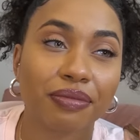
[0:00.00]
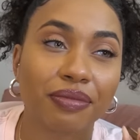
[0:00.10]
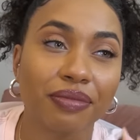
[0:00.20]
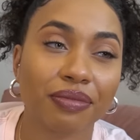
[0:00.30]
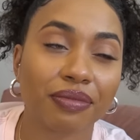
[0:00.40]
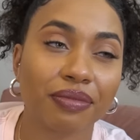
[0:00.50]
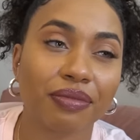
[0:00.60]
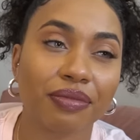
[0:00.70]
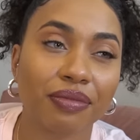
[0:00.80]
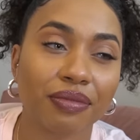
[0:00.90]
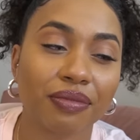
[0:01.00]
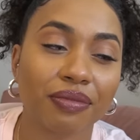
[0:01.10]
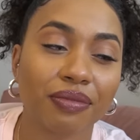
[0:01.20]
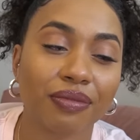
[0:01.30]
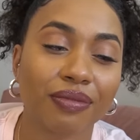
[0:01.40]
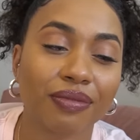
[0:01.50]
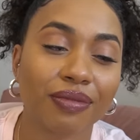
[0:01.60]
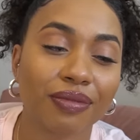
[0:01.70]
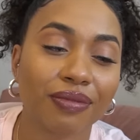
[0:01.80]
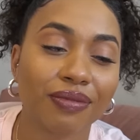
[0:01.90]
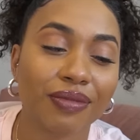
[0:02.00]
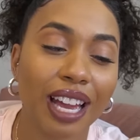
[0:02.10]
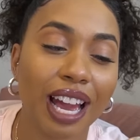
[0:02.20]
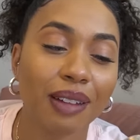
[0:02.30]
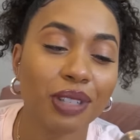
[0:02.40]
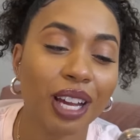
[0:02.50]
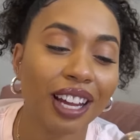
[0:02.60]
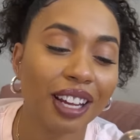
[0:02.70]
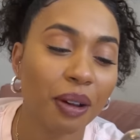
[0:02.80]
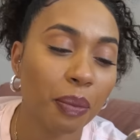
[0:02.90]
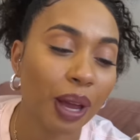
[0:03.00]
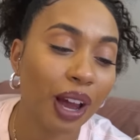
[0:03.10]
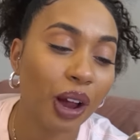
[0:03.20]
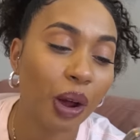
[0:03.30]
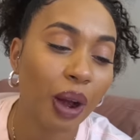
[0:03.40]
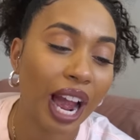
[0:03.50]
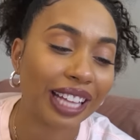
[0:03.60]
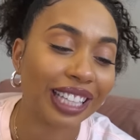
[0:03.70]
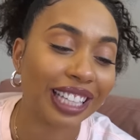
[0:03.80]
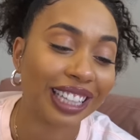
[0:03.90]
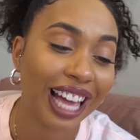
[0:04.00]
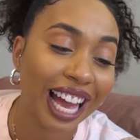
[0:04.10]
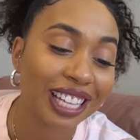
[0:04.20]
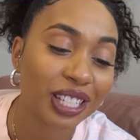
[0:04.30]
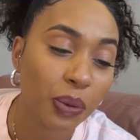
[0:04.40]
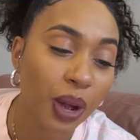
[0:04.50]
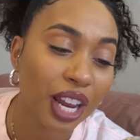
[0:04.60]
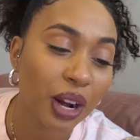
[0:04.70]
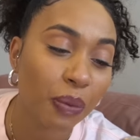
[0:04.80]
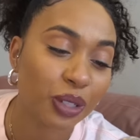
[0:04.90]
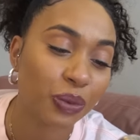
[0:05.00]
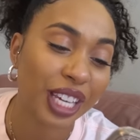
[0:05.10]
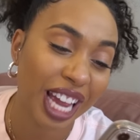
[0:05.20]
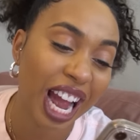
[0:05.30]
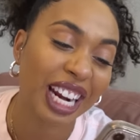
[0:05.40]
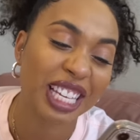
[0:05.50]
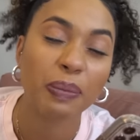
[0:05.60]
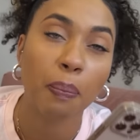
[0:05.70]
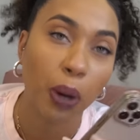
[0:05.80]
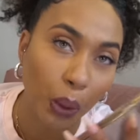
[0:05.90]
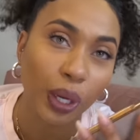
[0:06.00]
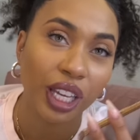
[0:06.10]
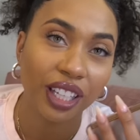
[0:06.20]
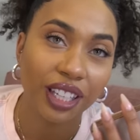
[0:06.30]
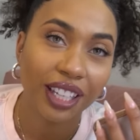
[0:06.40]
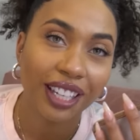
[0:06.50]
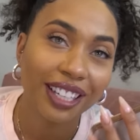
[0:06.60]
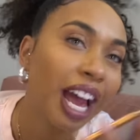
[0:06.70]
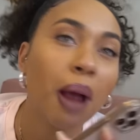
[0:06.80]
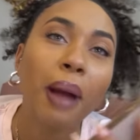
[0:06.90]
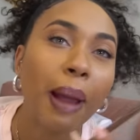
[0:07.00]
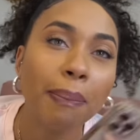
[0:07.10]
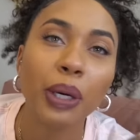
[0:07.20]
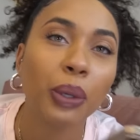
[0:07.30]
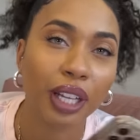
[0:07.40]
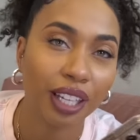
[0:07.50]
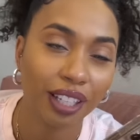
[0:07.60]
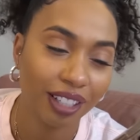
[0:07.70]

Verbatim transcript: Which one are you talking about? I'm talking about the last one was Rihanna's booty. Not my booty.